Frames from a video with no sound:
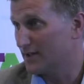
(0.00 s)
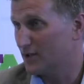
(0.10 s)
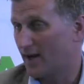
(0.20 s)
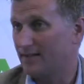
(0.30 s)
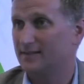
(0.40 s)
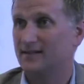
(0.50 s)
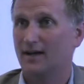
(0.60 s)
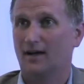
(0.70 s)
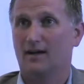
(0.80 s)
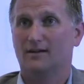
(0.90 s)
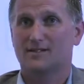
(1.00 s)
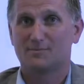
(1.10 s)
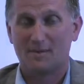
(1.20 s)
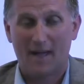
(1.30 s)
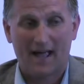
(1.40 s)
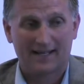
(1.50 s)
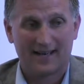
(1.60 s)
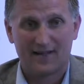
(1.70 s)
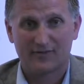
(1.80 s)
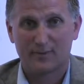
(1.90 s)
great to be back and
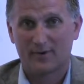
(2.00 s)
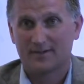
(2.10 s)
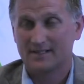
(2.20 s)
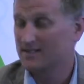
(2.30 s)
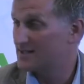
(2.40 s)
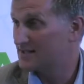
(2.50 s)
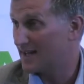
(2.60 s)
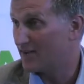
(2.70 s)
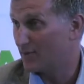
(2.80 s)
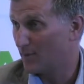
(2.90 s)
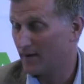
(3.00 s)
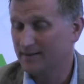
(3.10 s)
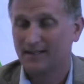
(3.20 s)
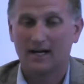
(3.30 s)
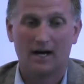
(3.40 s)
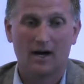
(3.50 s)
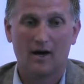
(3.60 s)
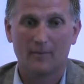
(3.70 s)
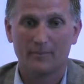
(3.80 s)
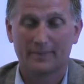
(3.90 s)
have everyone and see everyone.
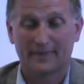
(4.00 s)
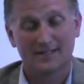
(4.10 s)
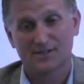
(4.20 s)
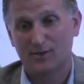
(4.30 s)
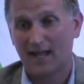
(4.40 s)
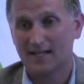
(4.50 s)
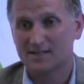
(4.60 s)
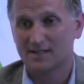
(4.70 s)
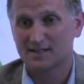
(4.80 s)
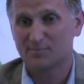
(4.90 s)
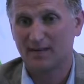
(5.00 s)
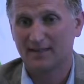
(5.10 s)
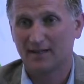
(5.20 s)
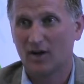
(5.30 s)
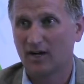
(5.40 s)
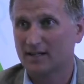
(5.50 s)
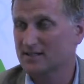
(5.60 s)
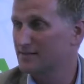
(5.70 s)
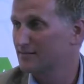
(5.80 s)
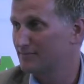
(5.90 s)
So yeah, it's been the
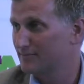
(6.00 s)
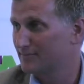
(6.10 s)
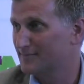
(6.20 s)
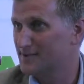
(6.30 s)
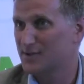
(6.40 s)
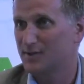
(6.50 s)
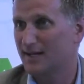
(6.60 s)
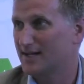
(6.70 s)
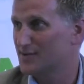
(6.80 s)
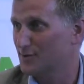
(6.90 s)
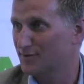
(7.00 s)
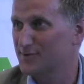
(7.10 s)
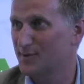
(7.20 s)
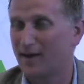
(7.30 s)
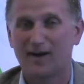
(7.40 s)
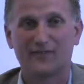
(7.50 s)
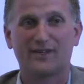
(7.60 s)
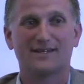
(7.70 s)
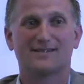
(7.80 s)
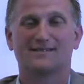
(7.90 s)
longest 2 years or 2.5
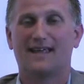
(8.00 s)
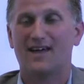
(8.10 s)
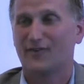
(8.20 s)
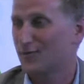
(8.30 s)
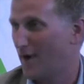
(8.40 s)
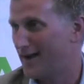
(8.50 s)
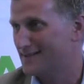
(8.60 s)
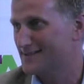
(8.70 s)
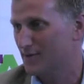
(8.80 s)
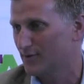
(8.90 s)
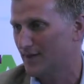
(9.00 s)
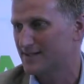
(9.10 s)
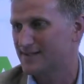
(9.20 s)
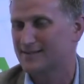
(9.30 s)
years ever, right? So that's